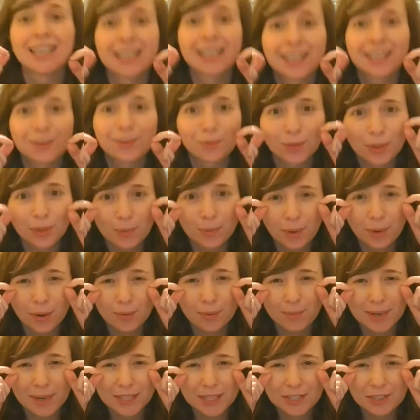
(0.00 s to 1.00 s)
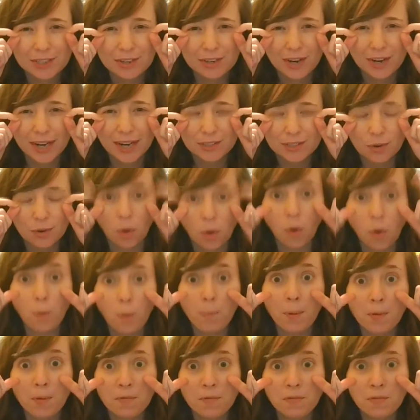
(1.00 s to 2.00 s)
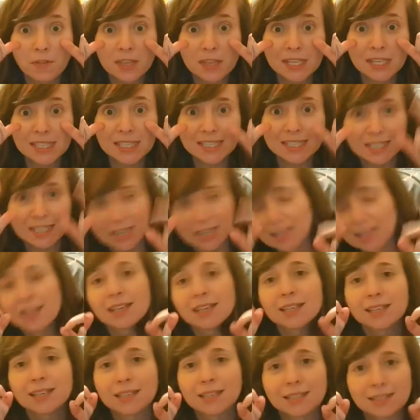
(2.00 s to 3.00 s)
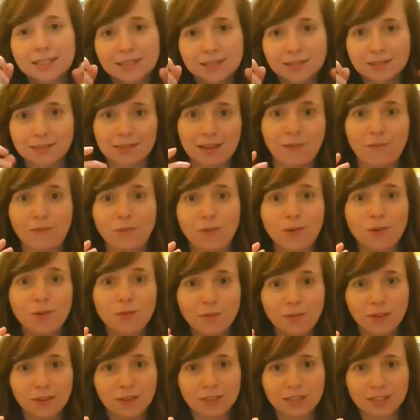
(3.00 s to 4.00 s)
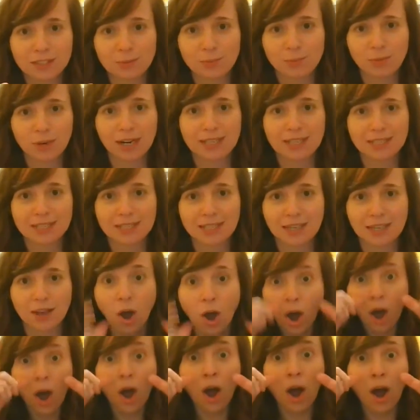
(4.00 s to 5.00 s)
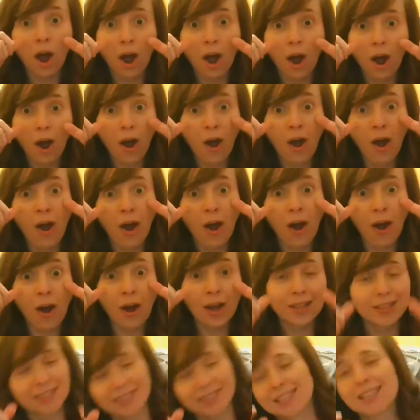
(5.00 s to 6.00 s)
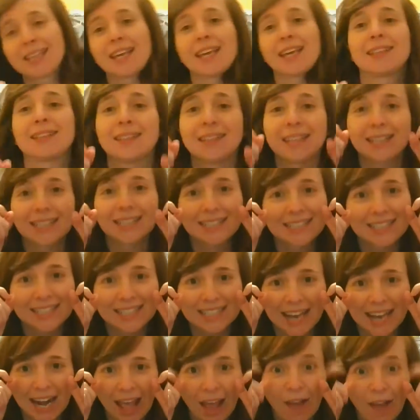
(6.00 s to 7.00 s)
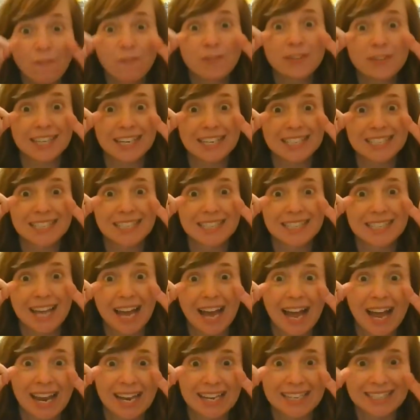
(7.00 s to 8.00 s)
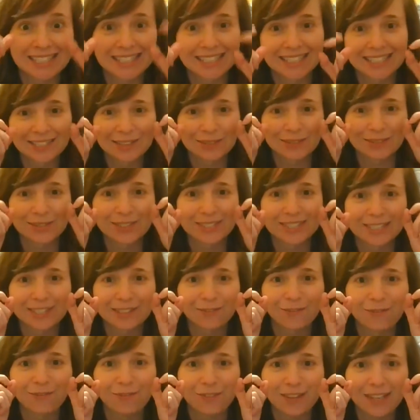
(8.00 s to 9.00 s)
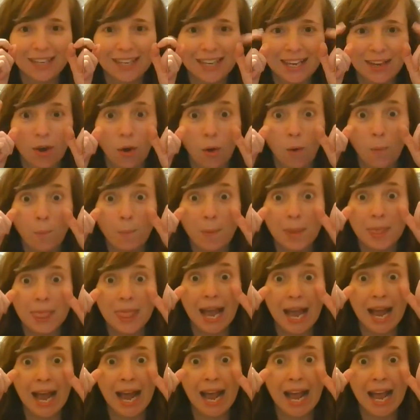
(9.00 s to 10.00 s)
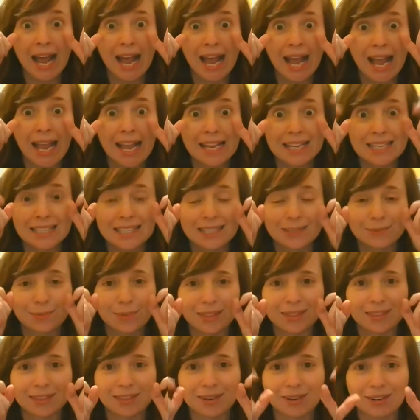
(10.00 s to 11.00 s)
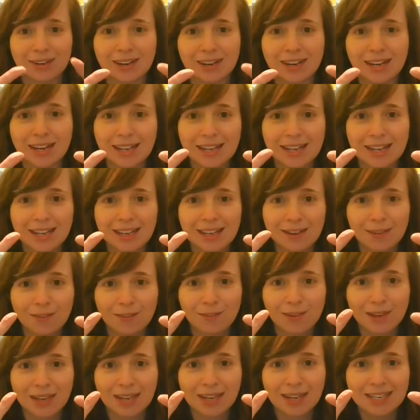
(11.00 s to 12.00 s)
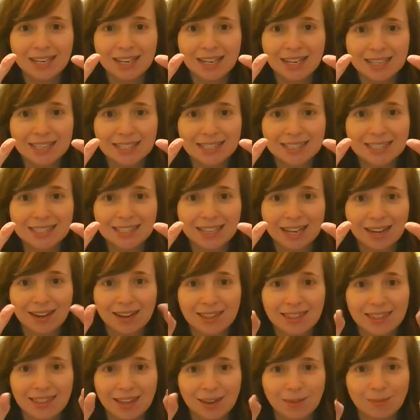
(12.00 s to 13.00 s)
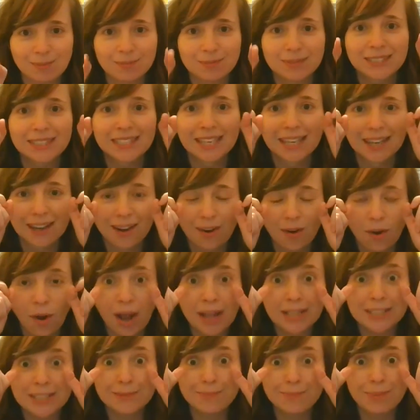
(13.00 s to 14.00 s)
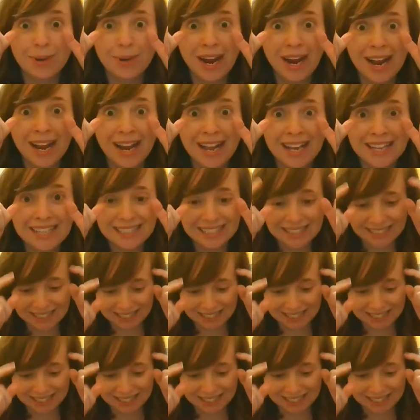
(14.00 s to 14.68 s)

You really want to make sure your eyes are open for this, because if you feel a surprise like, oh, like that's just kind of emphasizing the eyes. So it's just flicking open the eyes with your index and thumbs. Surprise.